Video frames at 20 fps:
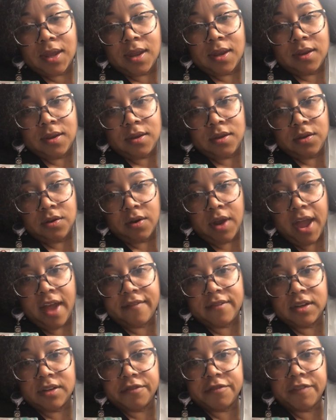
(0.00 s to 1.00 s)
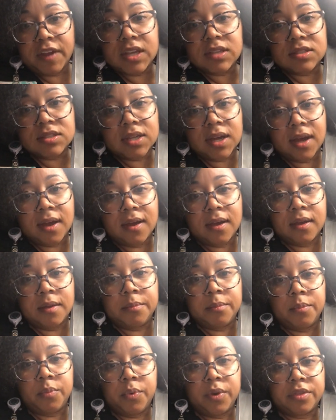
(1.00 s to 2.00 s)
And you're having to
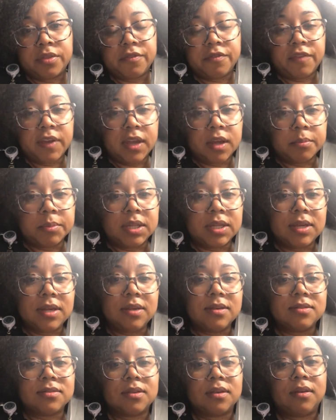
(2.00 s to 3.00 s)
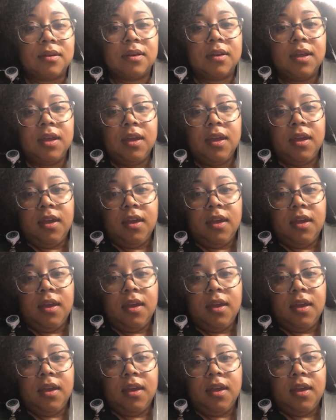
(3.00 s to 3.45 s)
FaceTime with the families and,